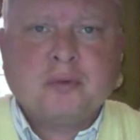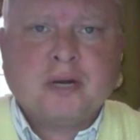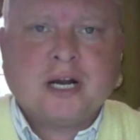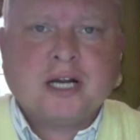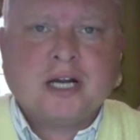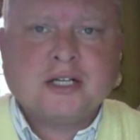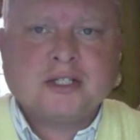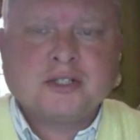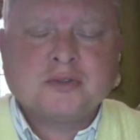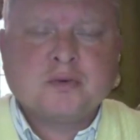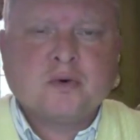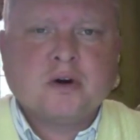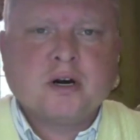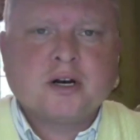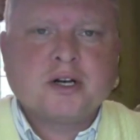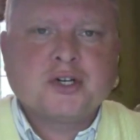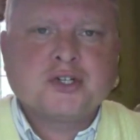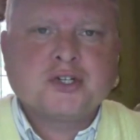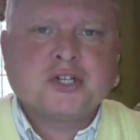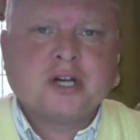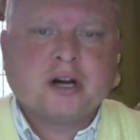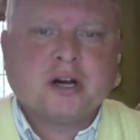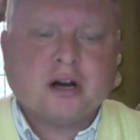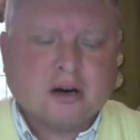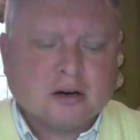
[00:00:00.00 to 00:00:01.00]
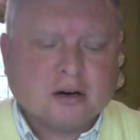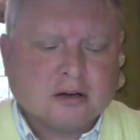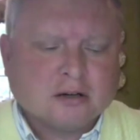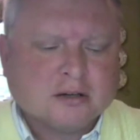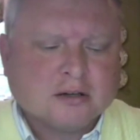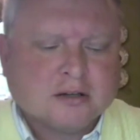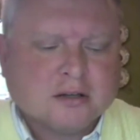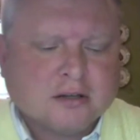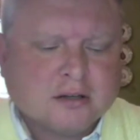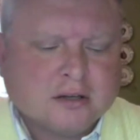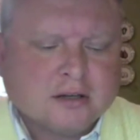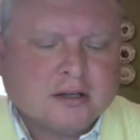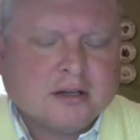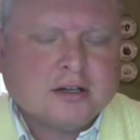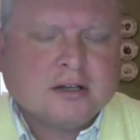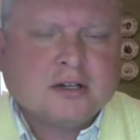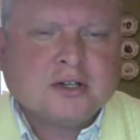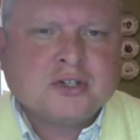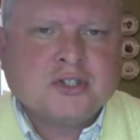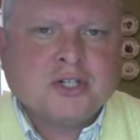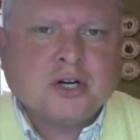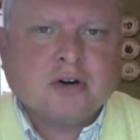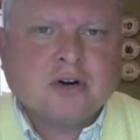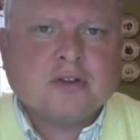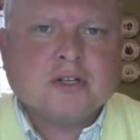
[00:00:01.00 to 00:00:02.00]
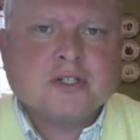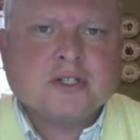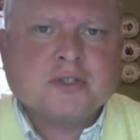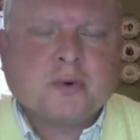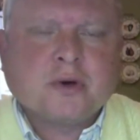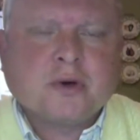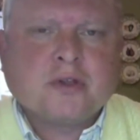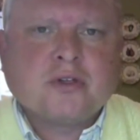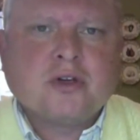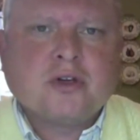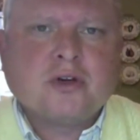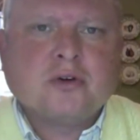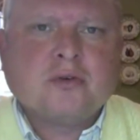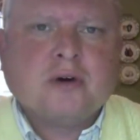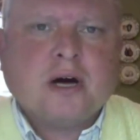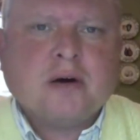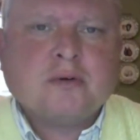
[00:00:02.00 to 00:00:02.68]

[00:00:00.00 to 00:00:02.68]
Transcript: but I just wanted to share this with you.